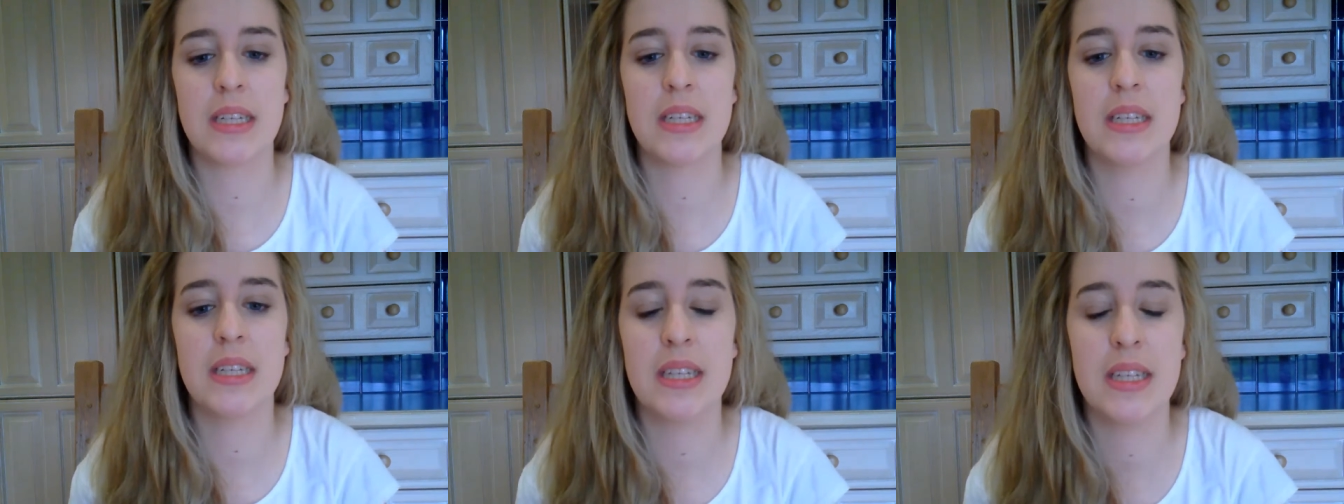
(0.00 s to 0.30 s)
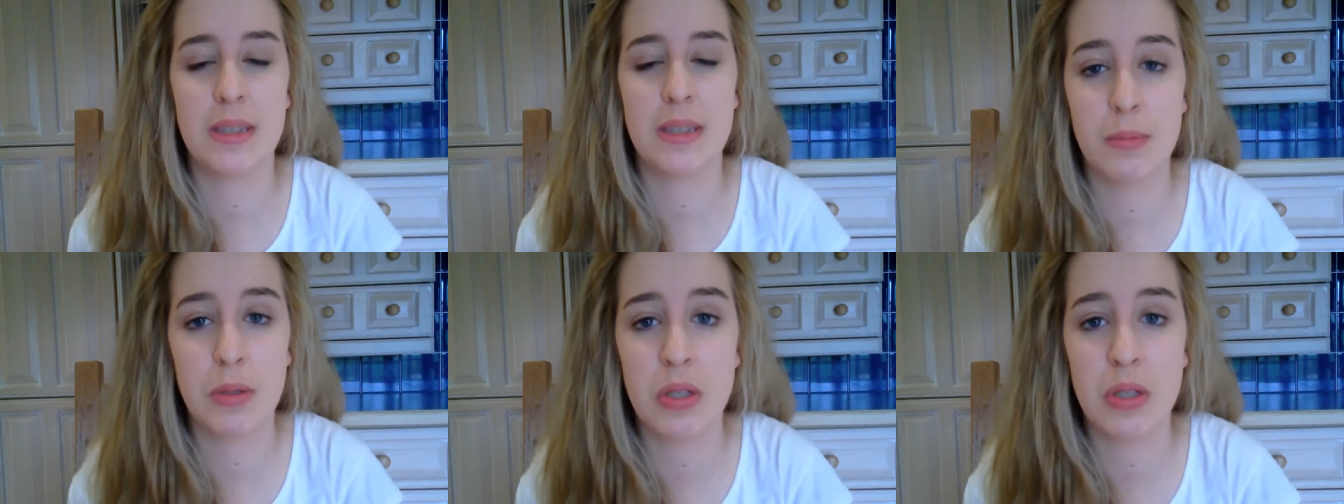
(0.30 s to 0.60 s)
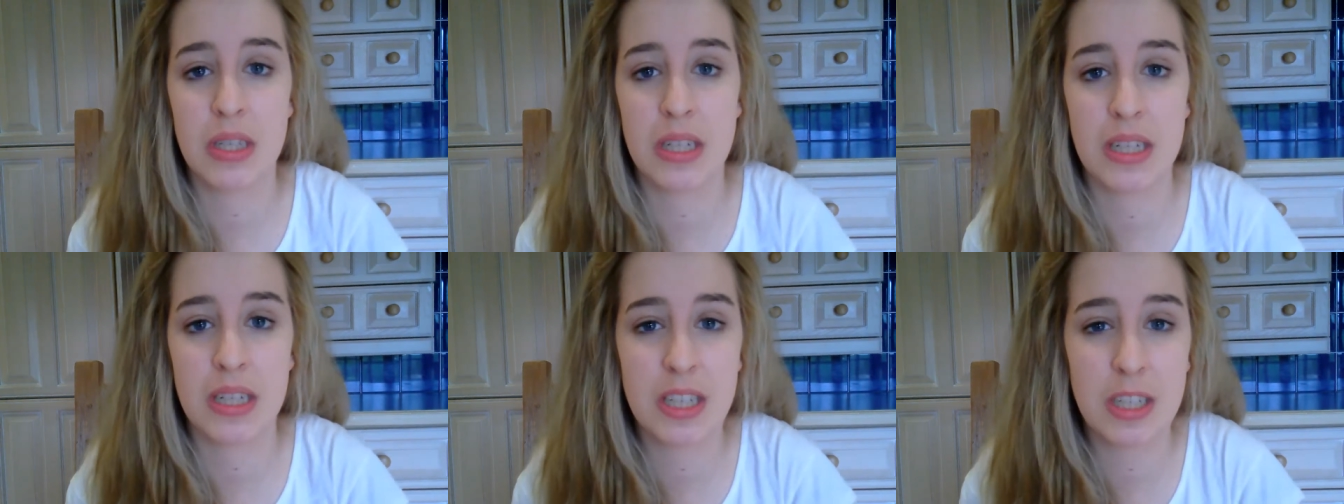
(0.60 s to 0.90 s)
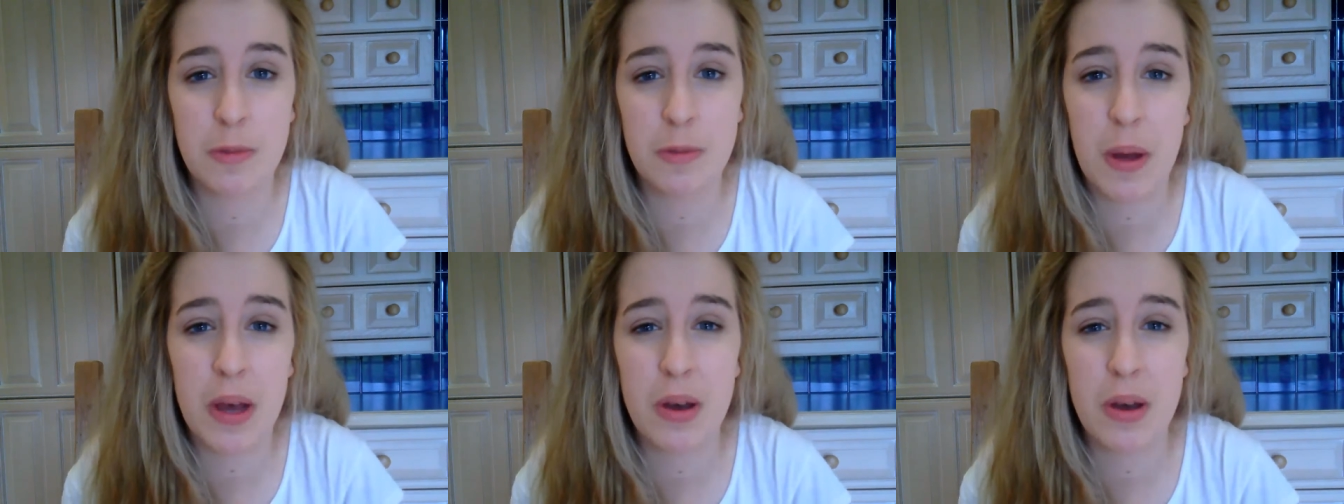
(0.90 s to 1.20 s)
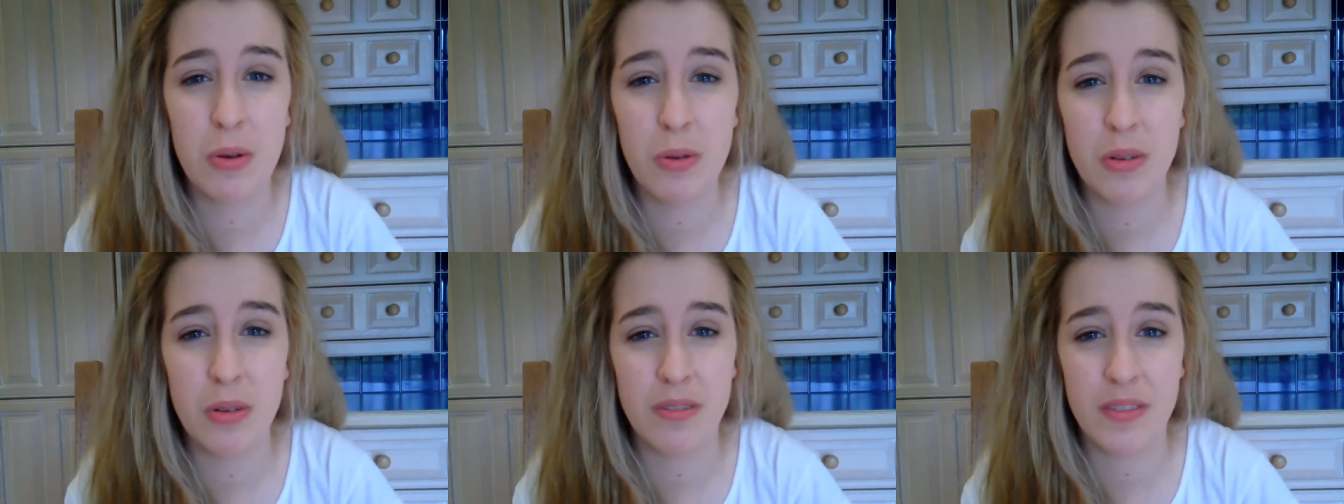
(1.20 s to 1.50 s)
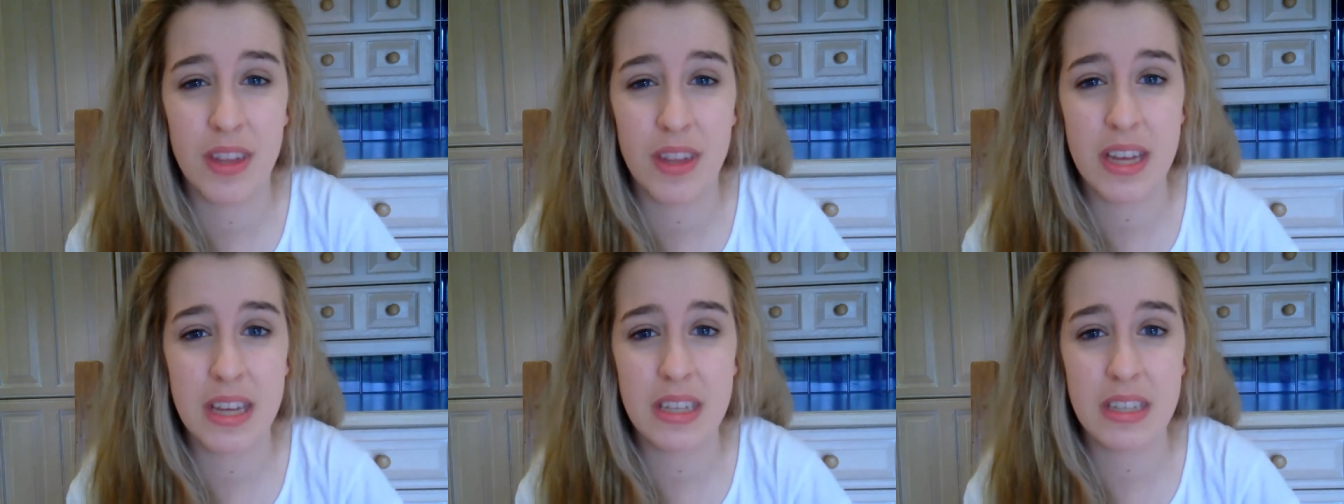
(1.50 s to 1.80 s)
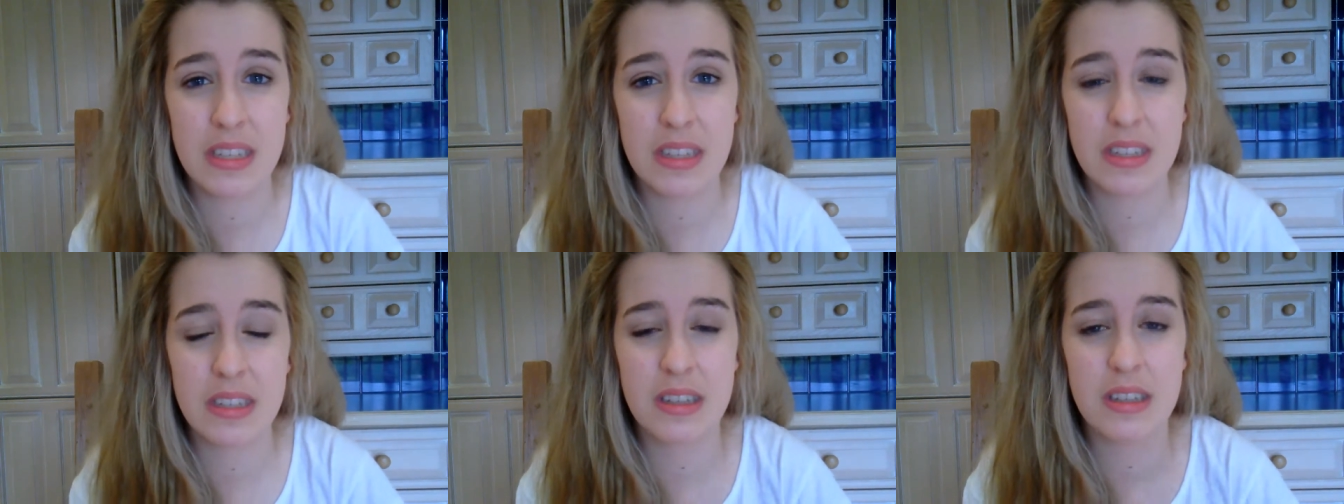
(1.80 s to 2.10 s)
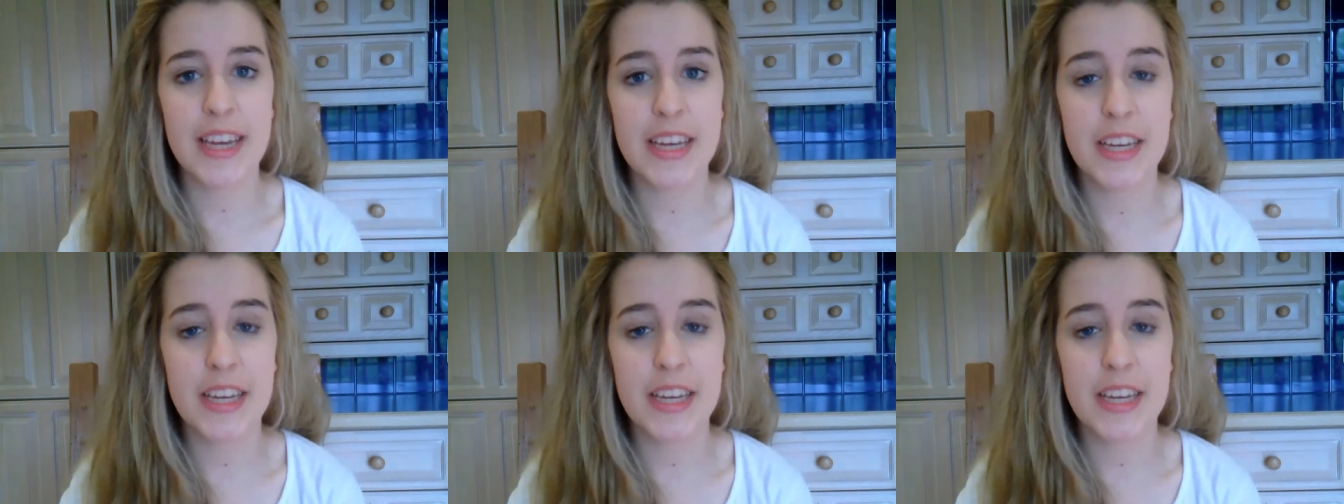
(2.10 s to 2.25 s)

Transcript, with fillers: to his music despite all of this.